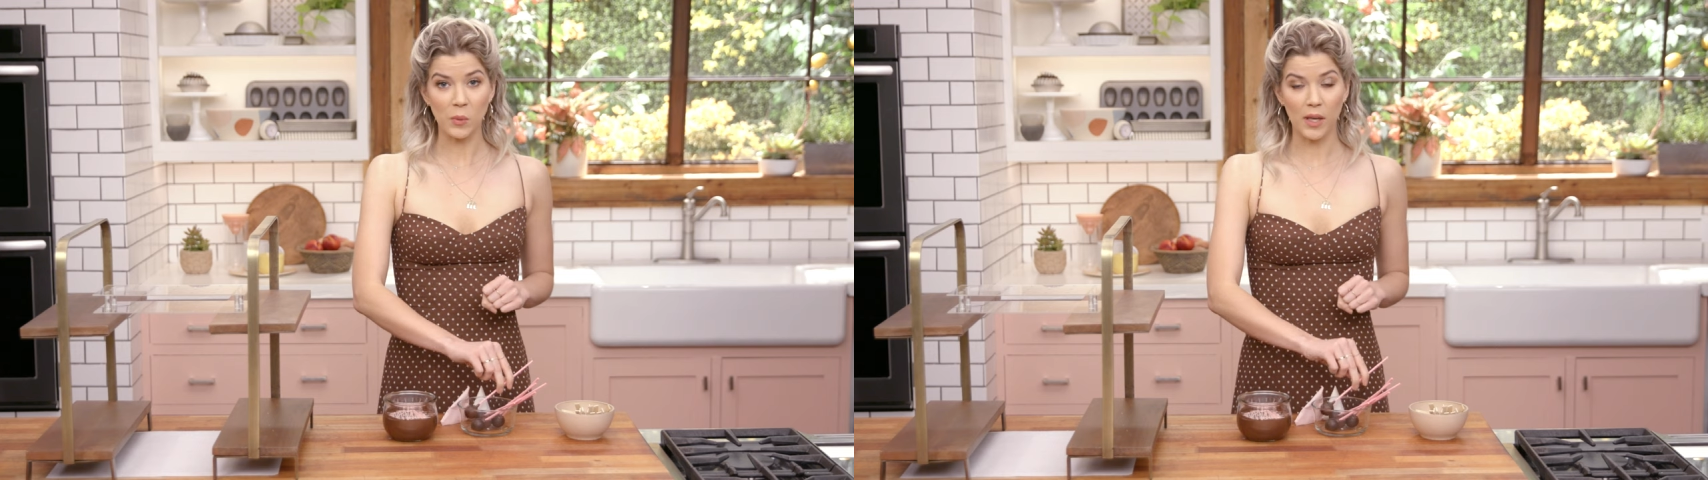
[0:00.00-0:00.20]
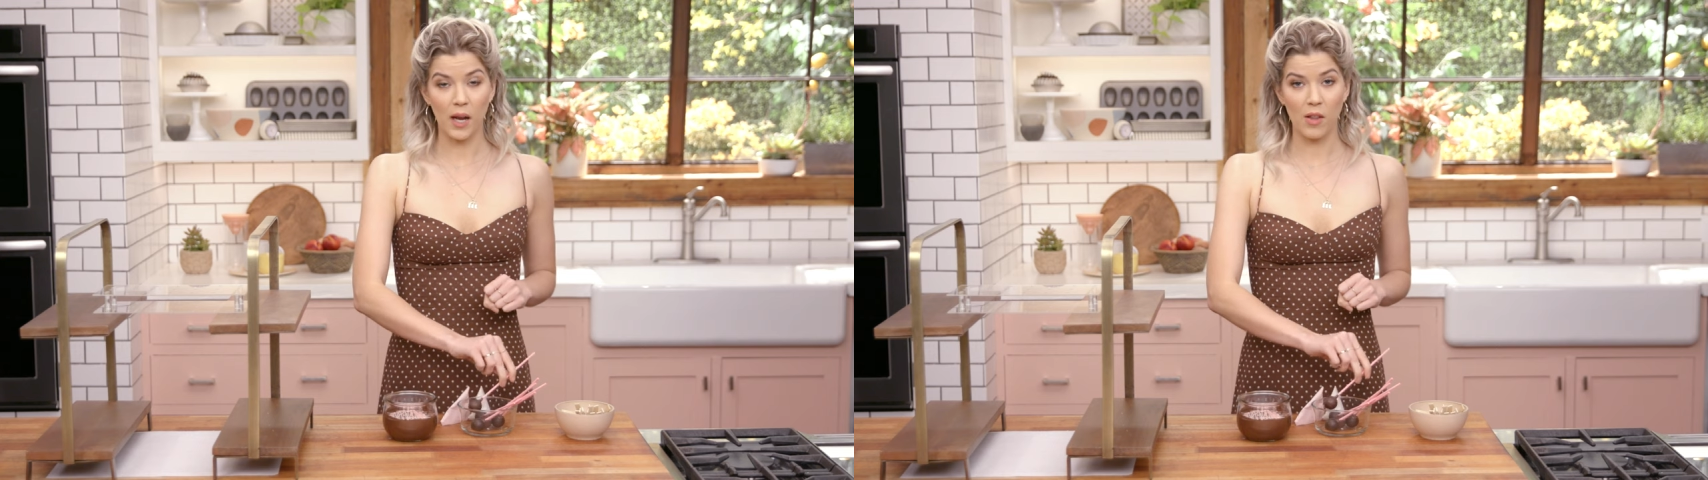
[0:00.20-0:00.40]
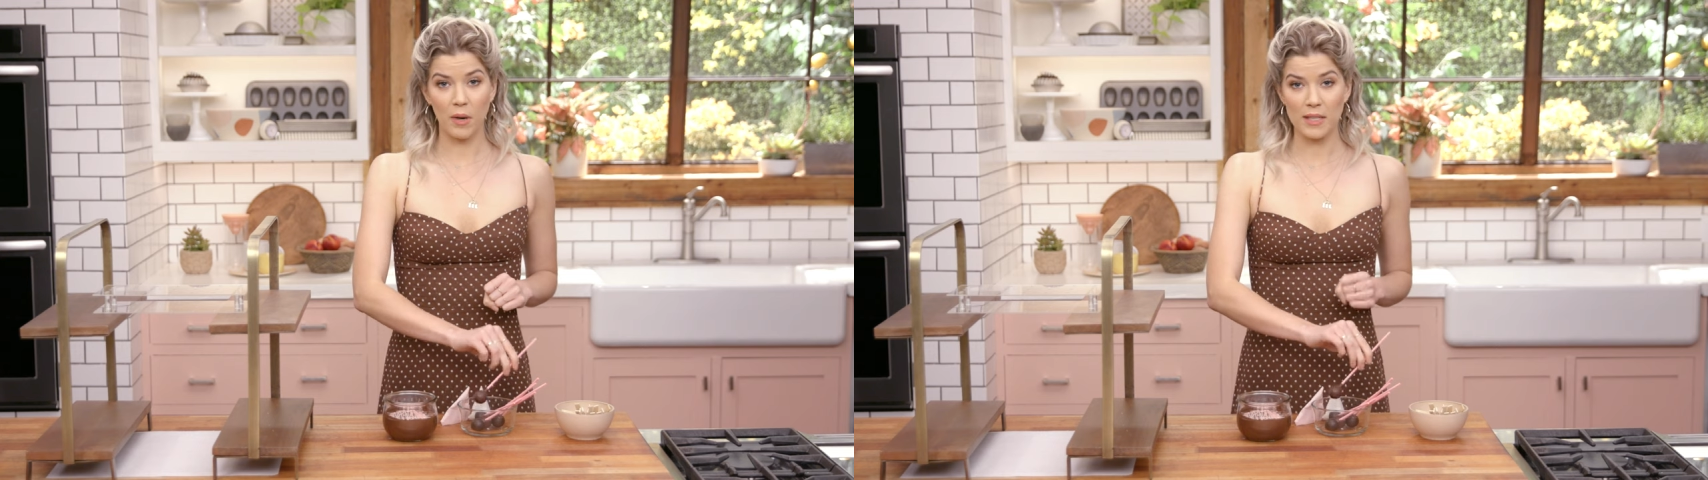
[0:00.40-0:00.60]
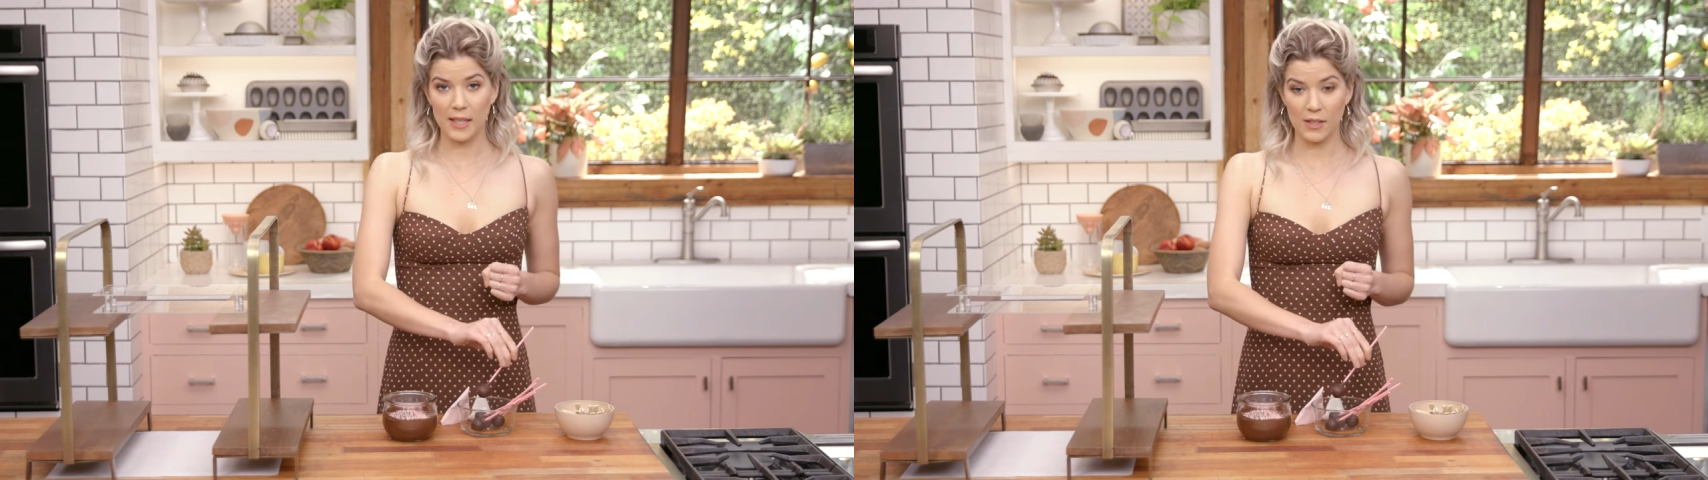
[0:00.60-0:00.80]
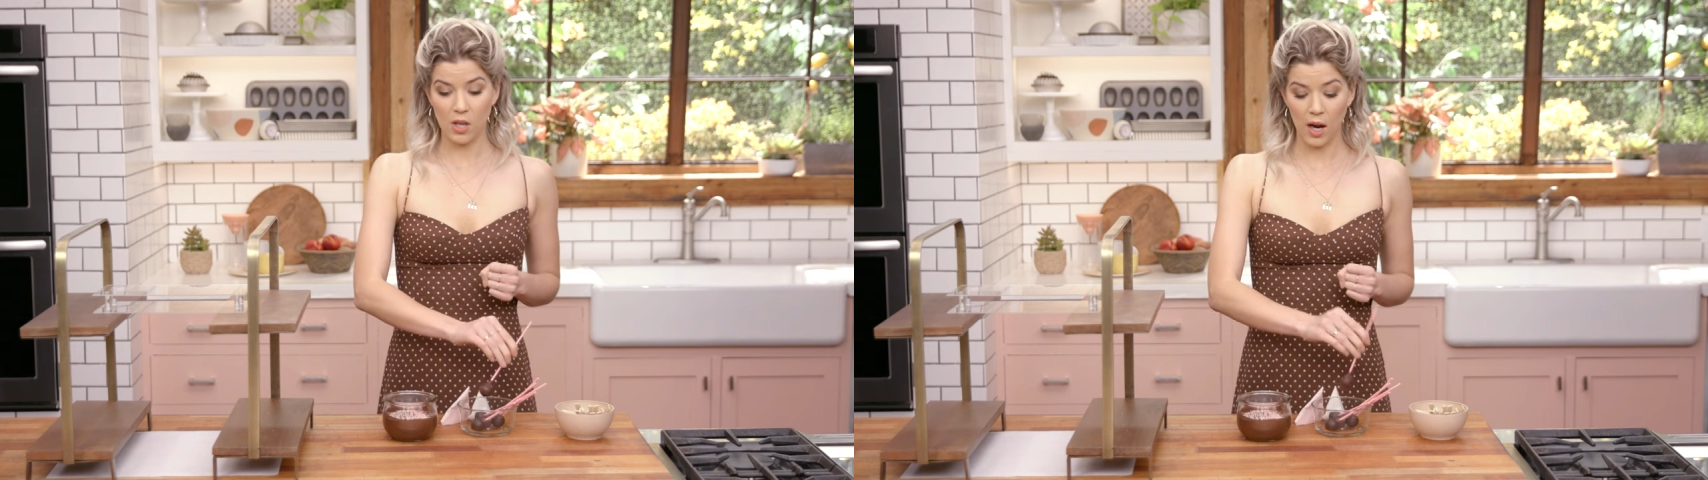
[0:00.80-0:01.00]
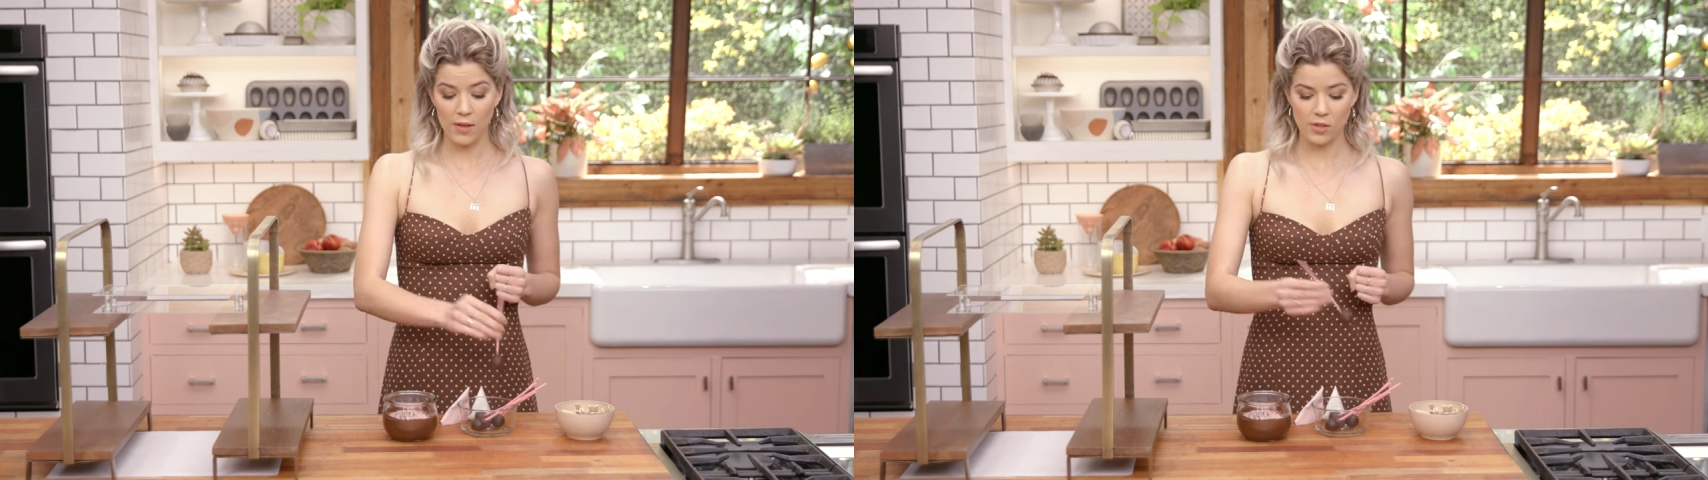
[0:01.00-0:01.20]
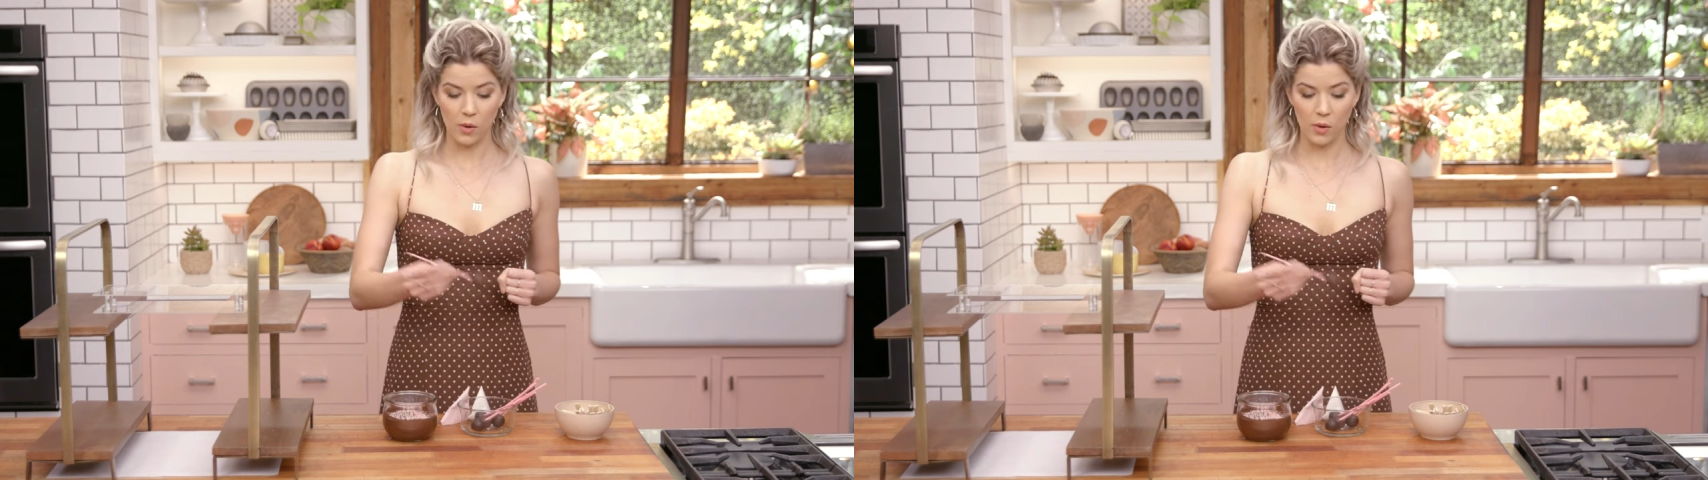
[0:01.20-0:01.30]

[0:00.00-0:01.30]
quick, otherwise it gets hard.